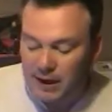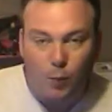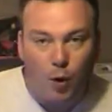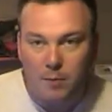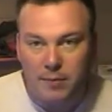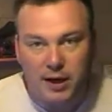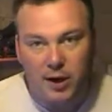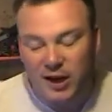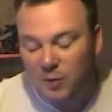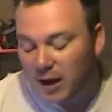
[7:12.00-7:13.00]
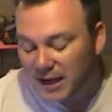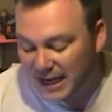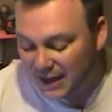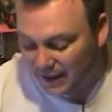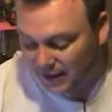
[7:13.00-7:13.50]
but I won't be going anywhere
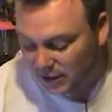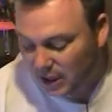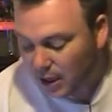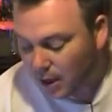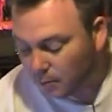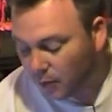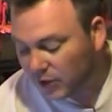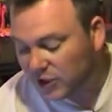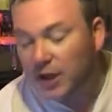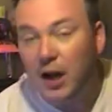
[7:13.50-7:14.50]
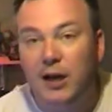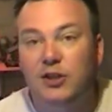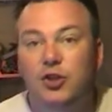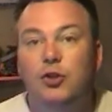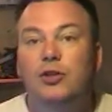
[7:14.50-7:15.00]
near that. But that's a
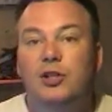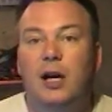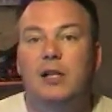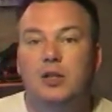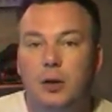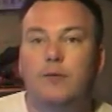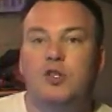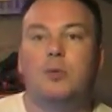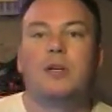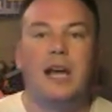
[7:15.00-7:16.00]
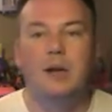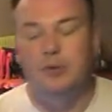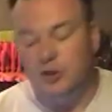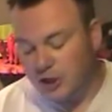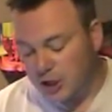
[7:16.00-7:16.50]
nice, good size, comfortable
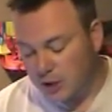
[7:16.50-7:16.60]
cable to